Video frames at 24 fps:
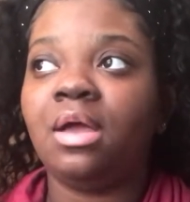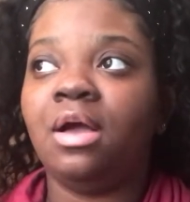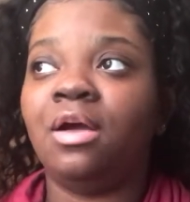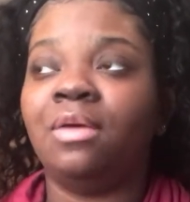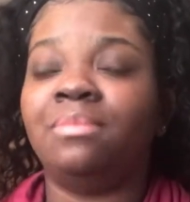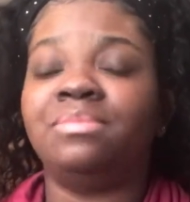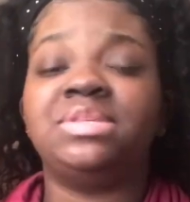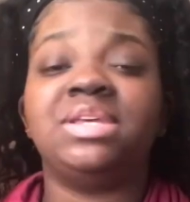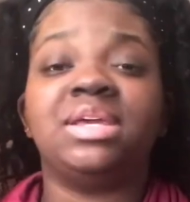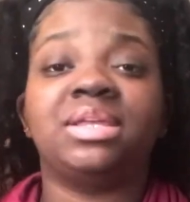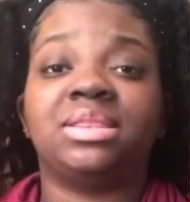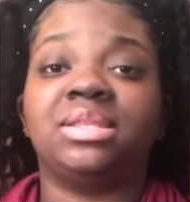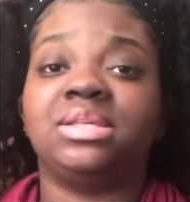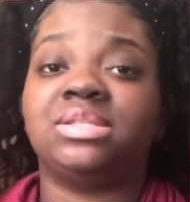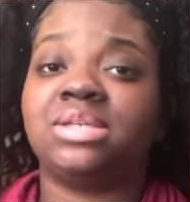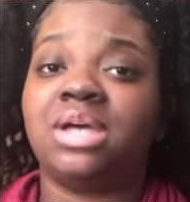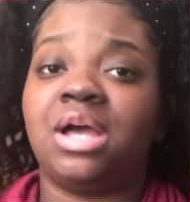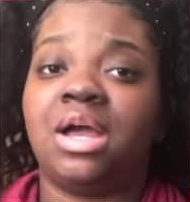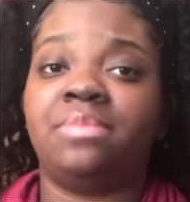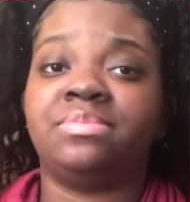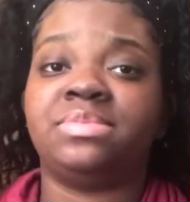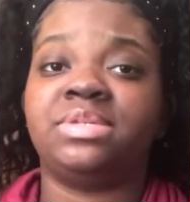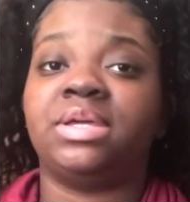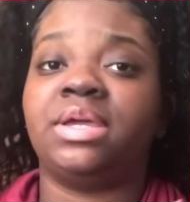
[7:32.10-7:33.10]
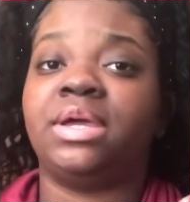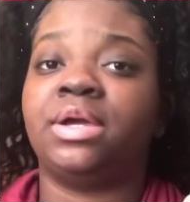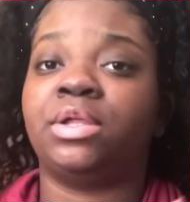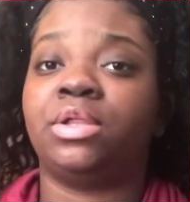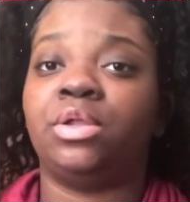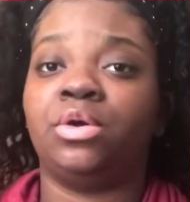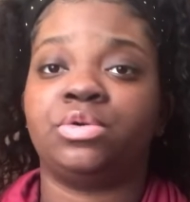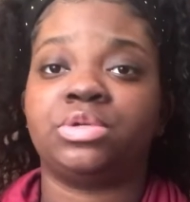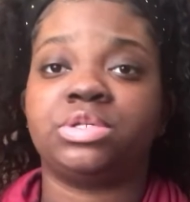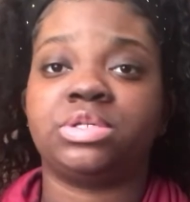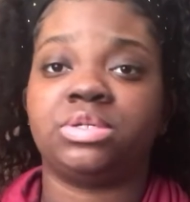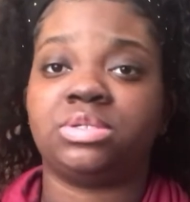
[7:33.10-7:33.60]
take the time to get
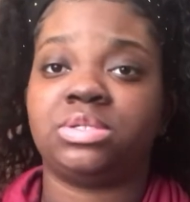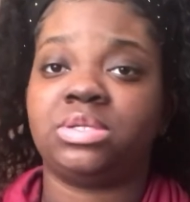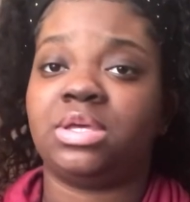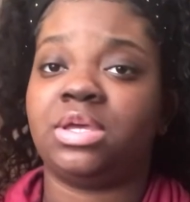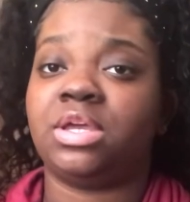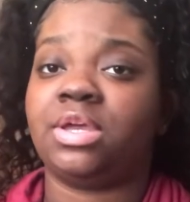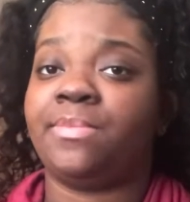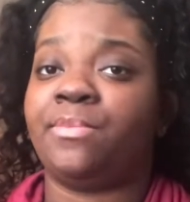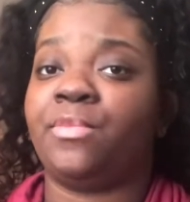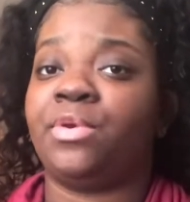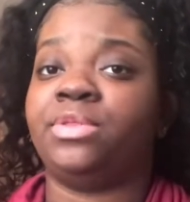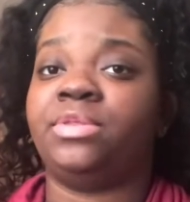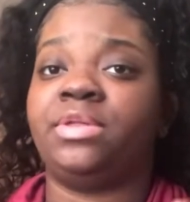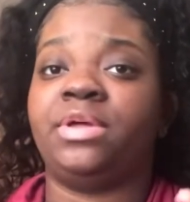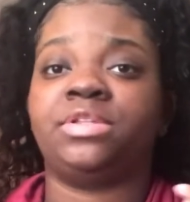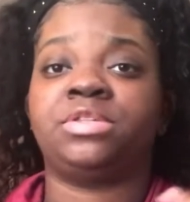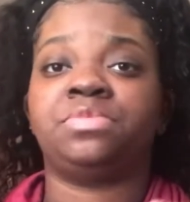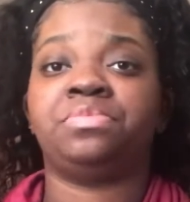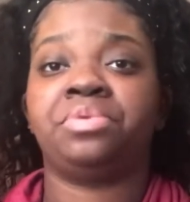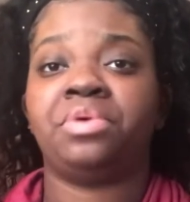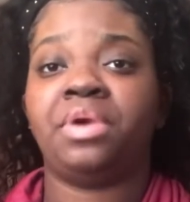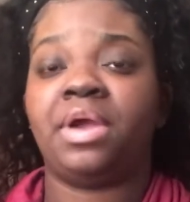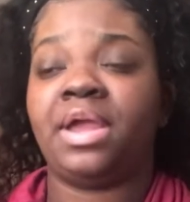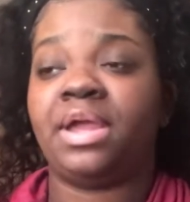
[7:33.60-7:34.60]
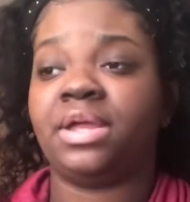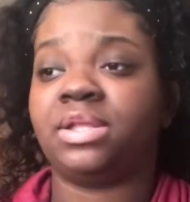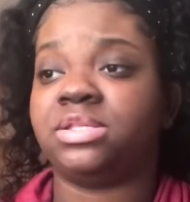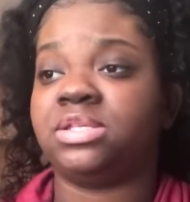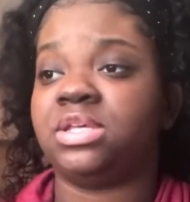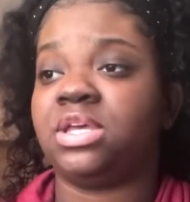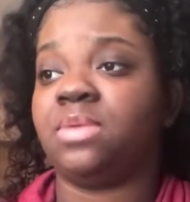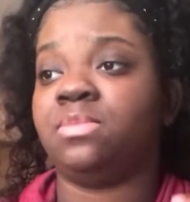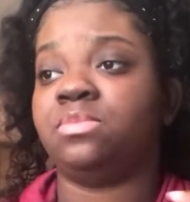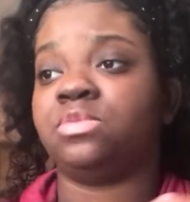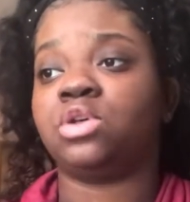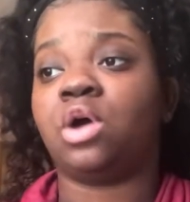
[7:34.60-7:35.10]
closer to him, whether that's praying to
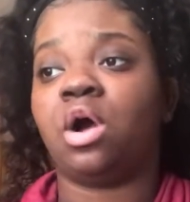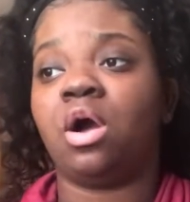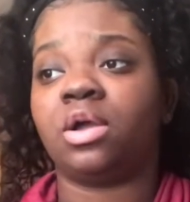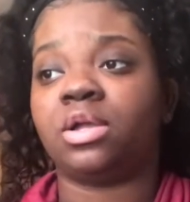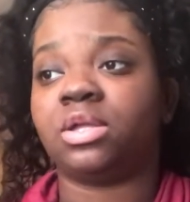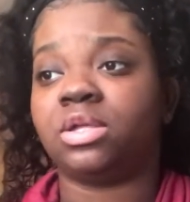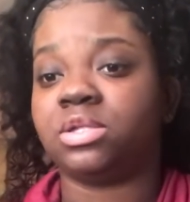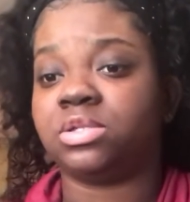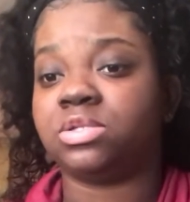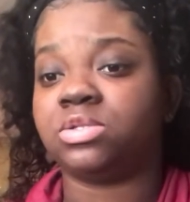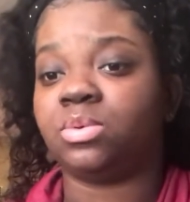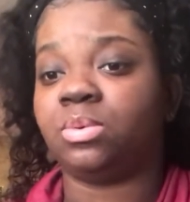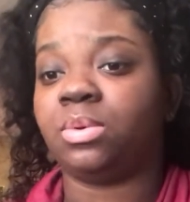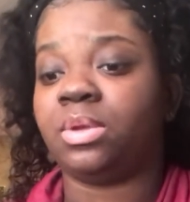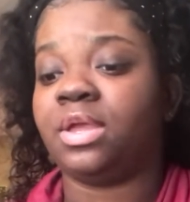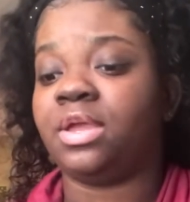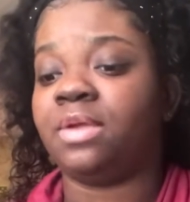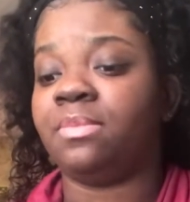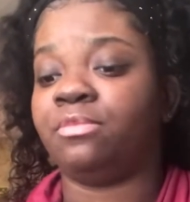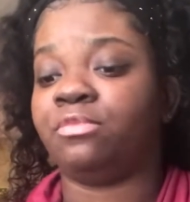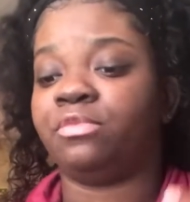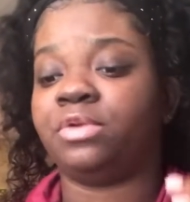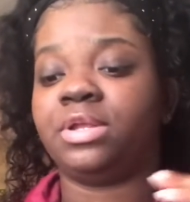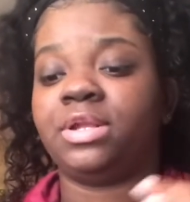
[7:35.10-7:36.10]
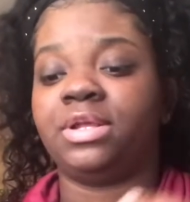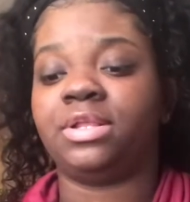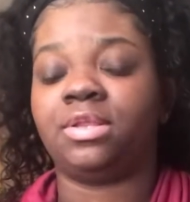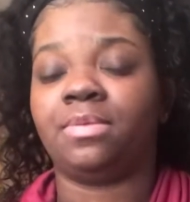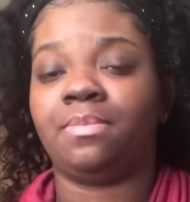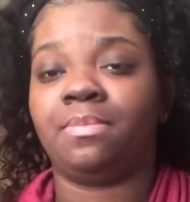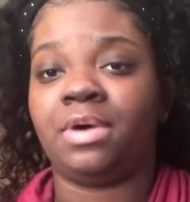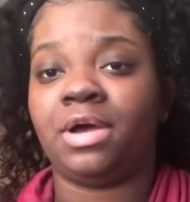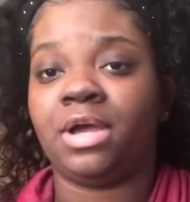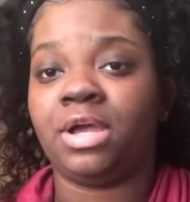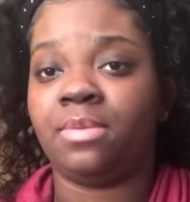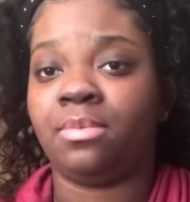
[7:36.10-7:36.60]
him, talking to him, reading the
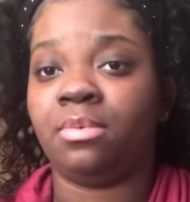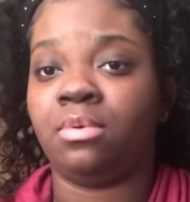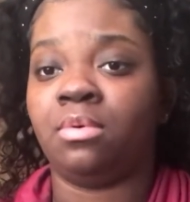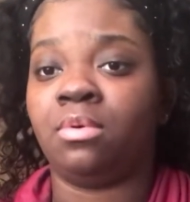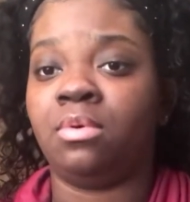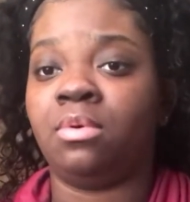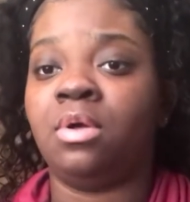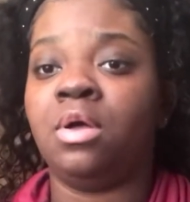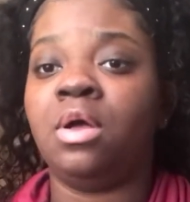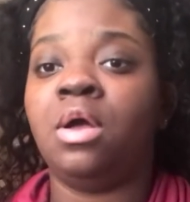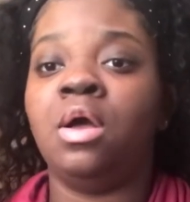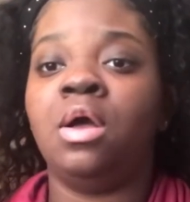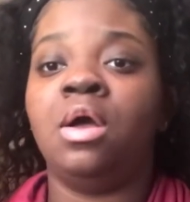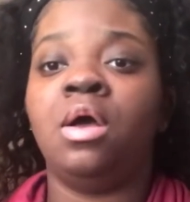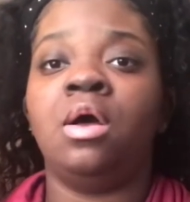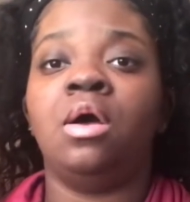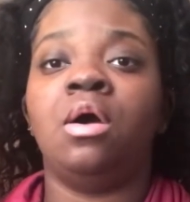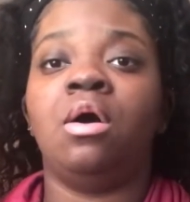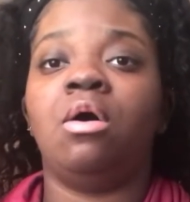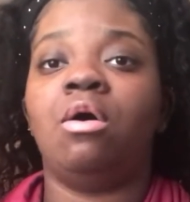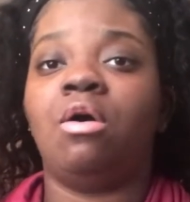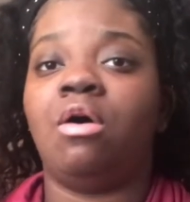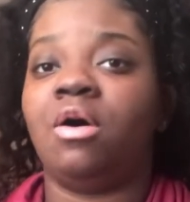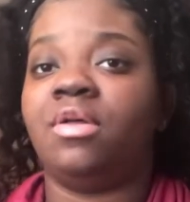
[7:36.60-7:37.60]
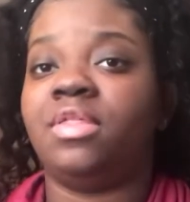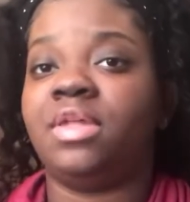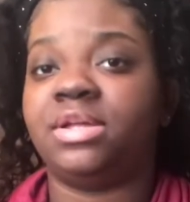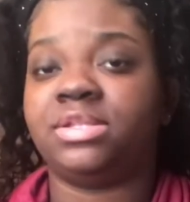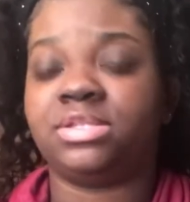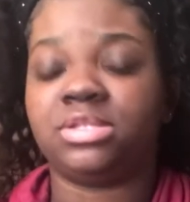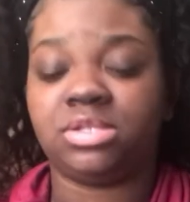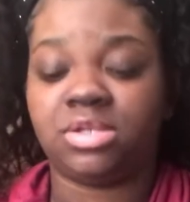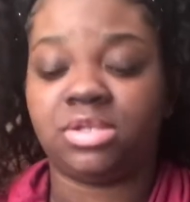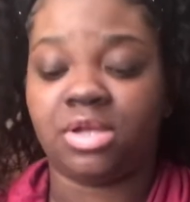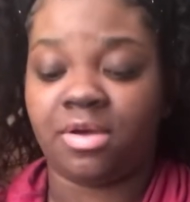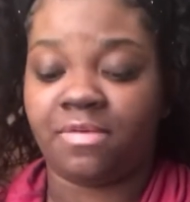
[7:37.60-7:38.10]
Bible, all
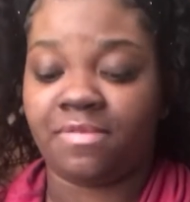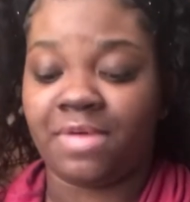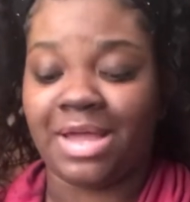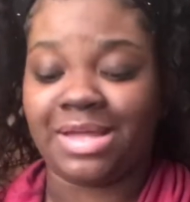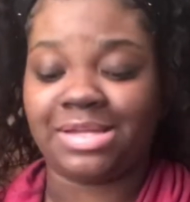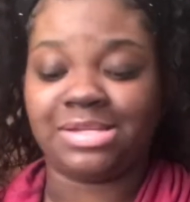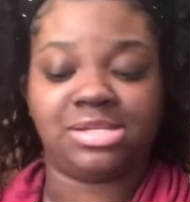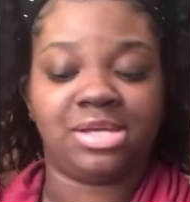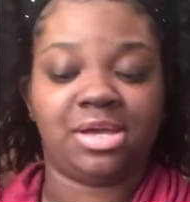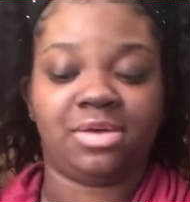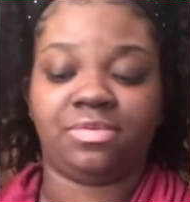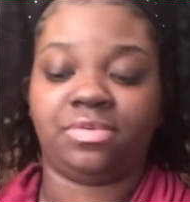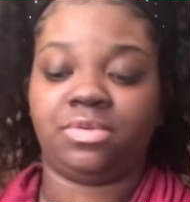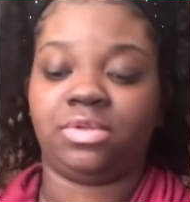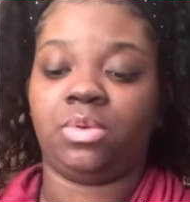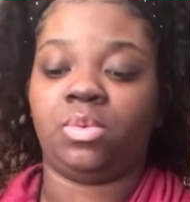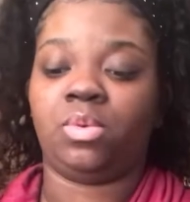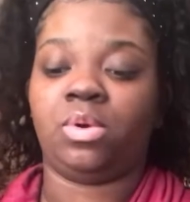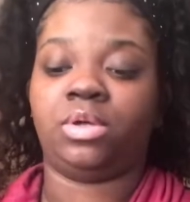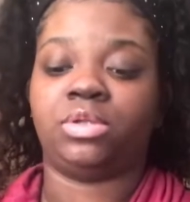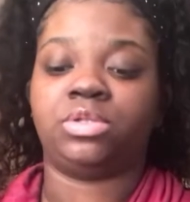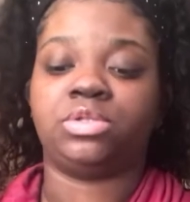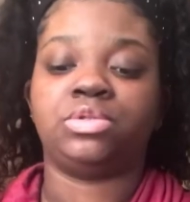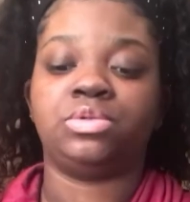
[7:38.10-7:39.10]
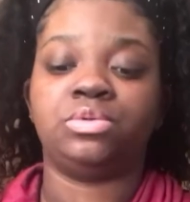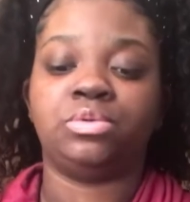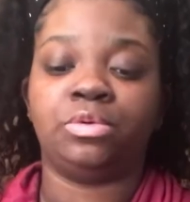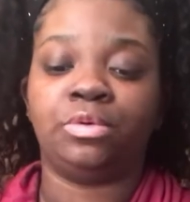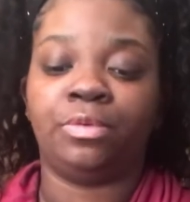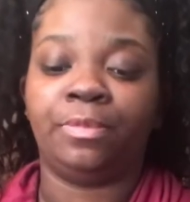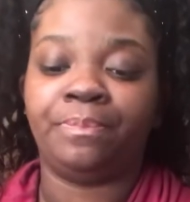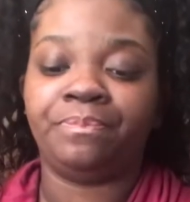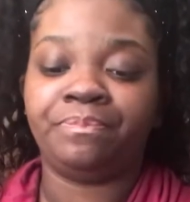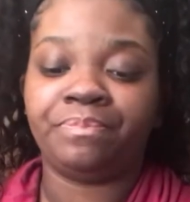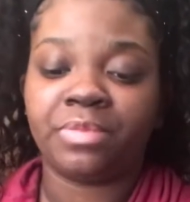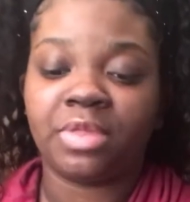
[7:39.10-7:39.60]
that stuff. I definitely want
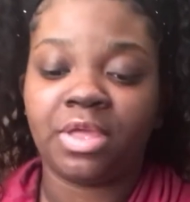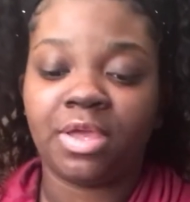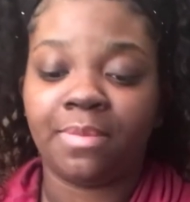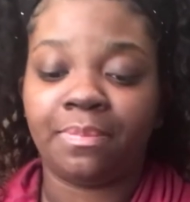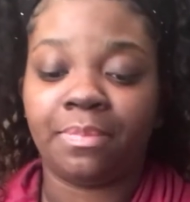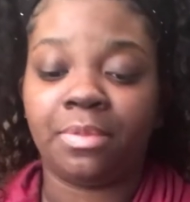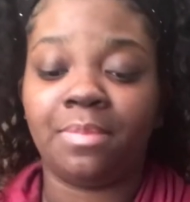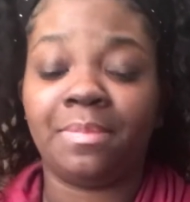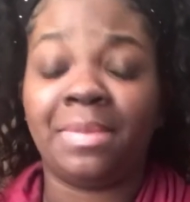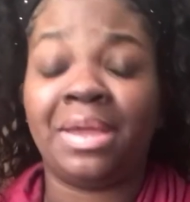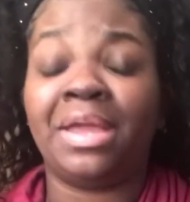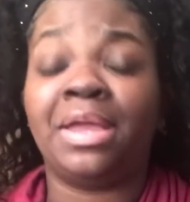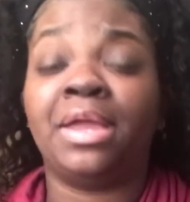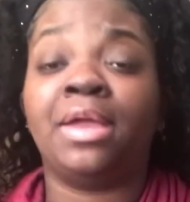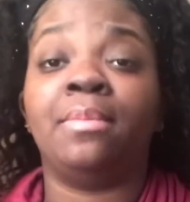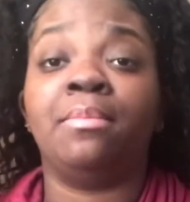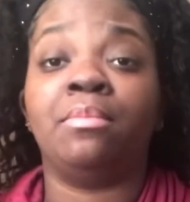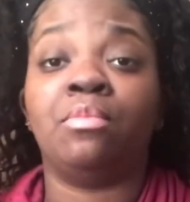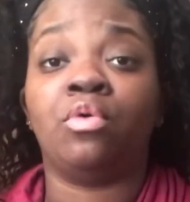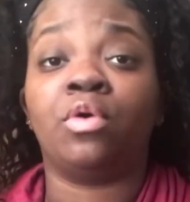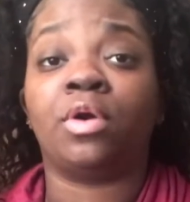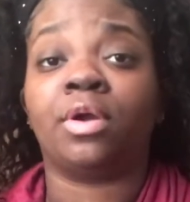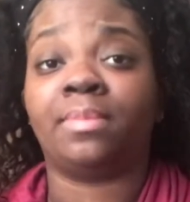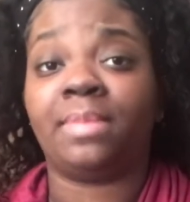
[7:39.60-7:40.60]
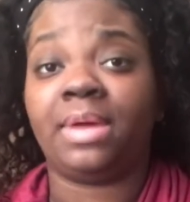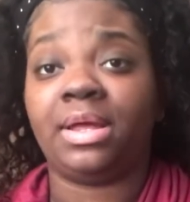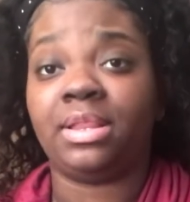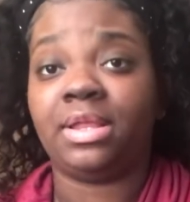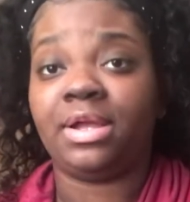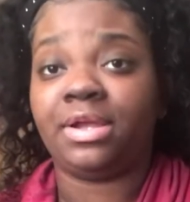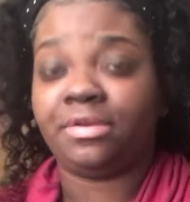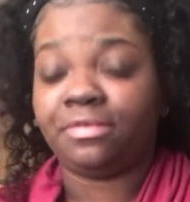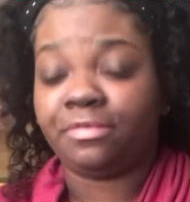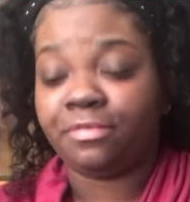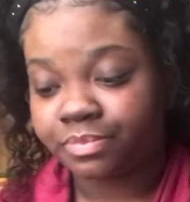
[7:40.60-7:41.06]
to implement him more in my life.